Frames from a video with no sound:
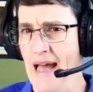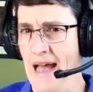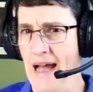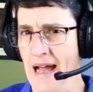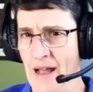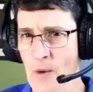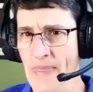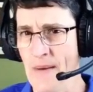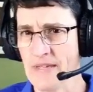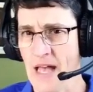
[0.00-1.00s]
I hope
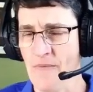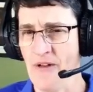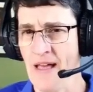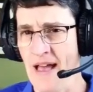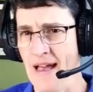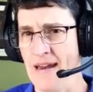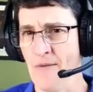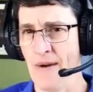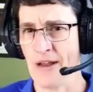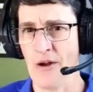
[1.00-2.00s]
that was helpful. I don't
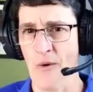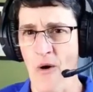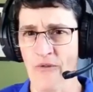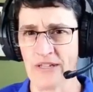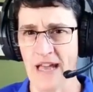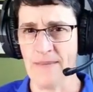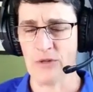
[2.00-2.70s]
want to go over time too